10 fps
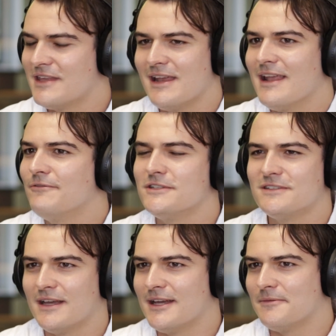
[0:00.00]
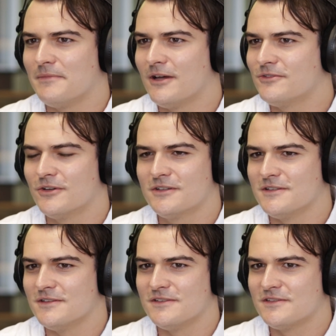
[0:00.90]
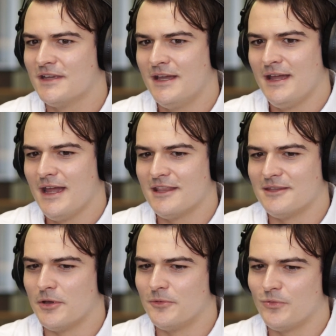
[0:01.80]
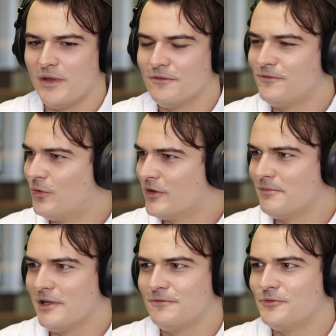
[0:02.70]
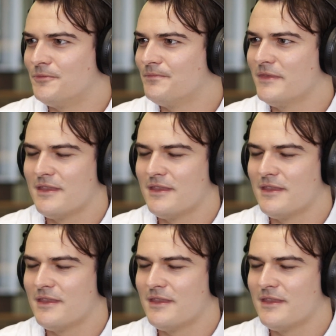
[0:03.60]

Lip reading: They love it. Our doctors, at the moment, we have 4 on our platform.